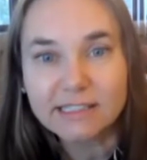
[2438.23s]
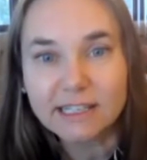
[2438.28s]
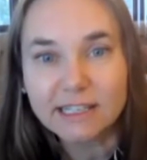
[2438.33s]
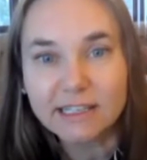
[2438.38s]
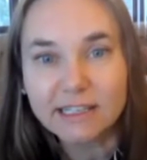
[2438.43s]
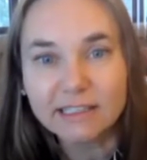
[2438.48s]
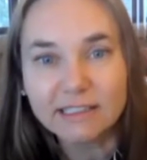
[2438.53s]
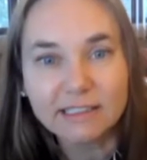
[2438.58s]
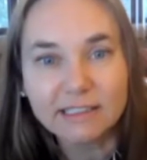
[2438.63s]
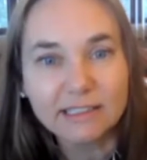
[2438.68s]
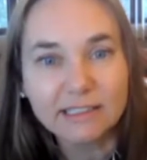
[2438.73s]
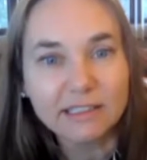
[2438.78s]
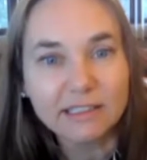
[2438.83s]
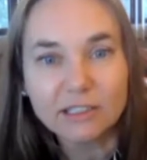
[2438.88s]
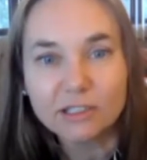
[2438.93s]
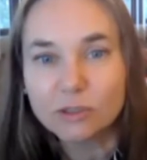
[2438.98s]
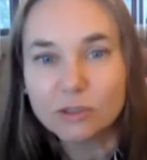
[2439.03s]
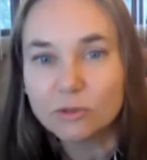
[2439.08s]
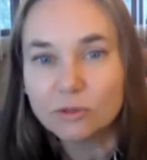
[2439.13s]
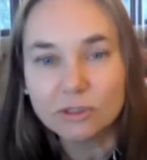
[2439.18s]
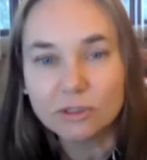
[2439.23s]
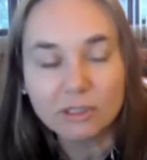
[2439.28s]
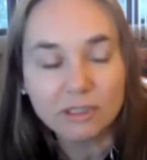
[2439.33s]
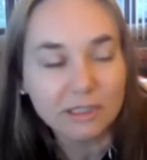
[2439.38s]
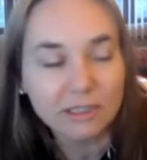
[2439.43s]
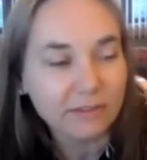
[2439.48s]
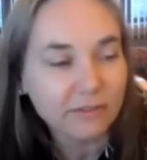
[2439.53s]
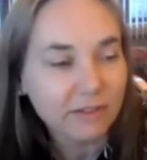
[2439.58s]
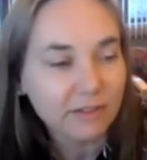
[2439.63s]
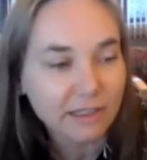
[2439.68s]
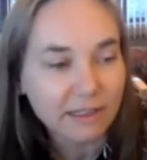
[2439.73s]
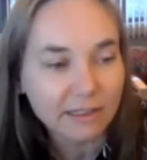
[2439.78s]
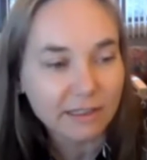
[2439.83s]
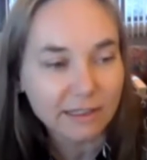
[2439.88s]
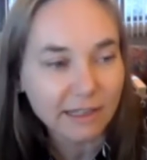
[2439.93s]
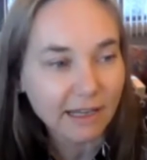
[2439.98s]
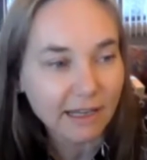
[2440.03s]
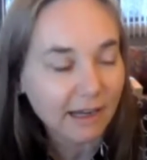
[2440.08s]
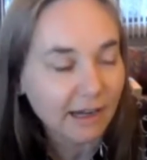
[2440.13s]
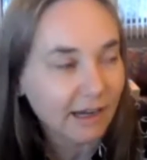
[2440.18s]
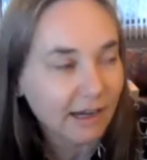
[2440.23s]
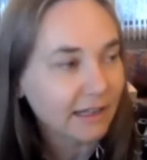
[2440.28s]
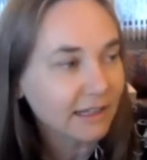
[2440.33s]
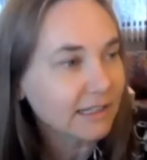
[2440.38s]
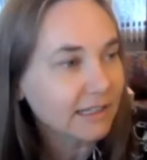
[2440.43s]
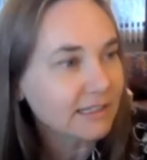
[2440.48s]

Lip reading: And he said, and